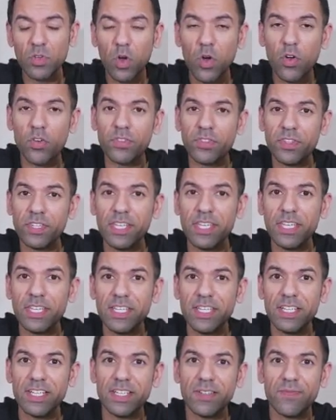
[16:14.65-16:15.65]
on
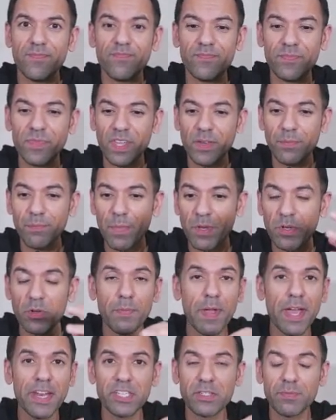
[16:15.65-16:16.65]
the middle
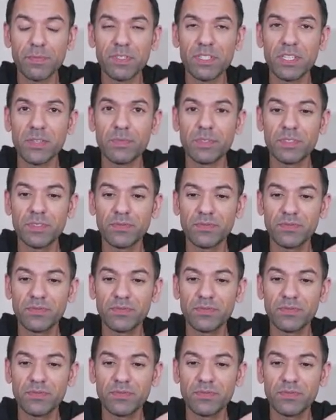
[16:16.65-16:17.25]
management teams,